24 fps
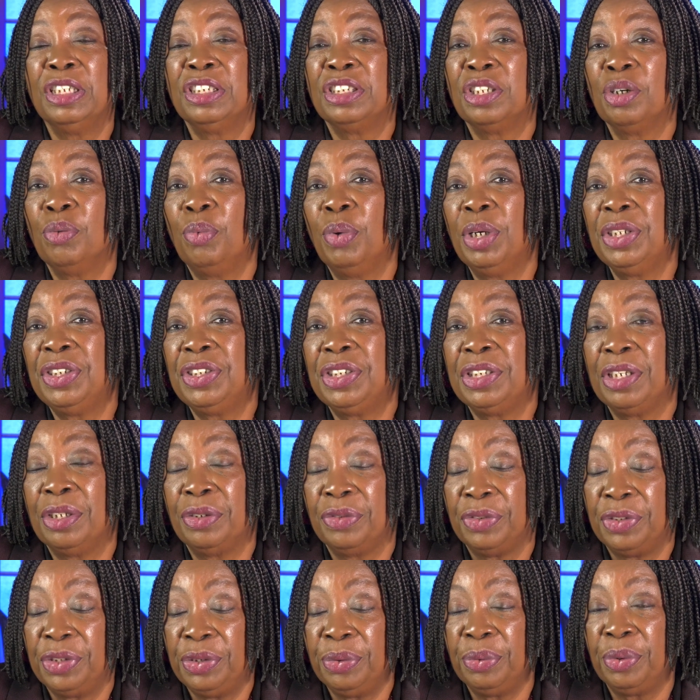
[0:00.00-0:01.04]
So what should
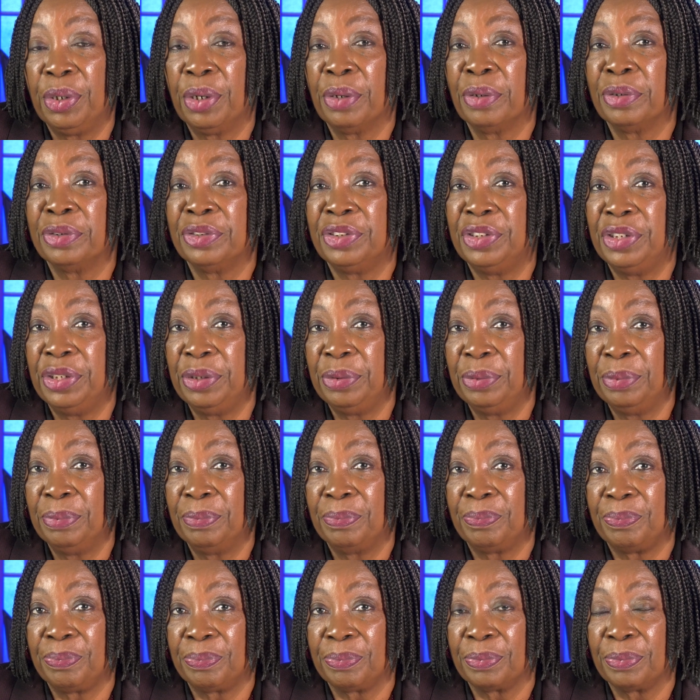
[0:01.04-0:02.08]
those two girls do?
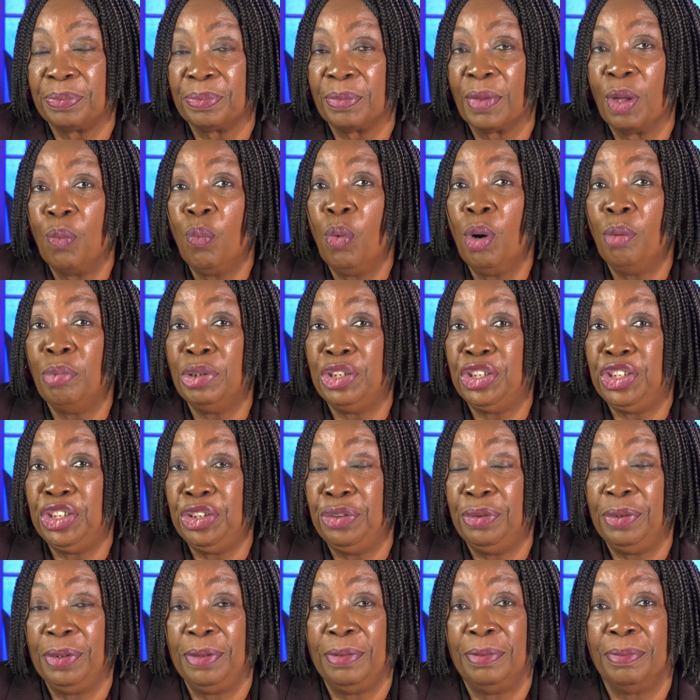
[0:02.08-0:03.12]
What would you
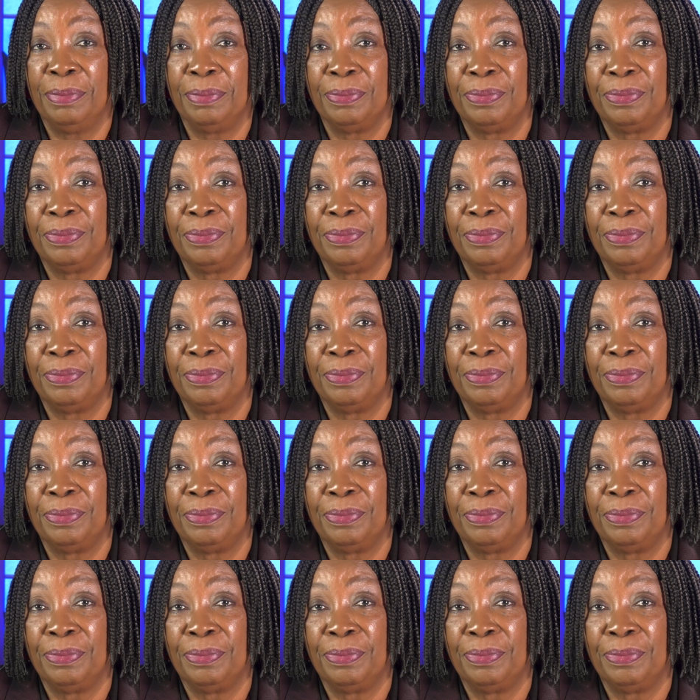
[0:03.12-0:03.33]
do?